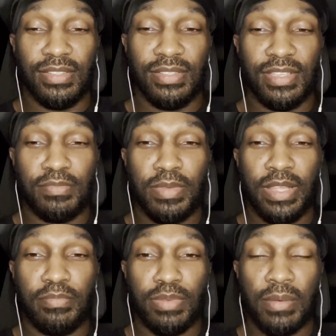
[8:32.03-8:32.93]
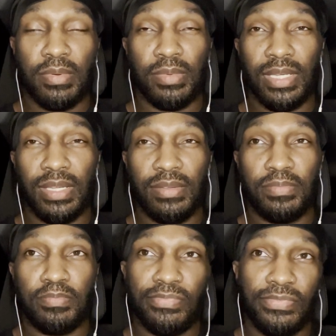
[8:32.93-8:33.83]
It's been probably
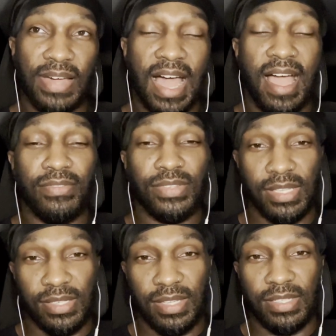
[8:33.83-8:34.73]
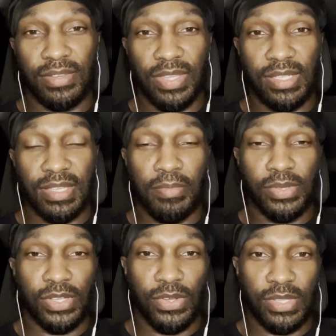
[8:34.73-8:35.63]
5 to 6 of these
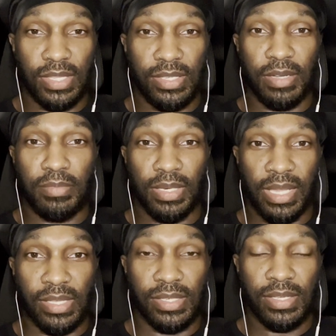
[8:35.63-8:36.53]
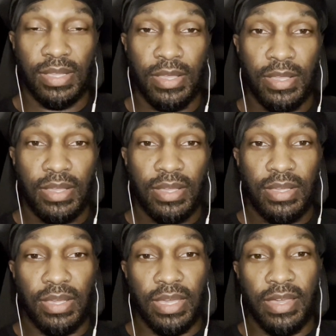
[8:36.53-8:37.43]
episodes that took place,
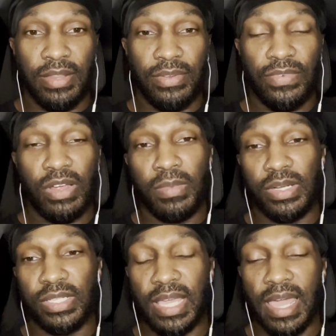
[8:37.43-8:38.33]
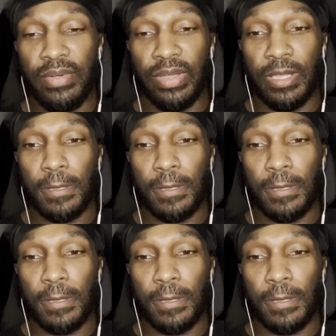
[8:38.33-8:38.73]
and very much scary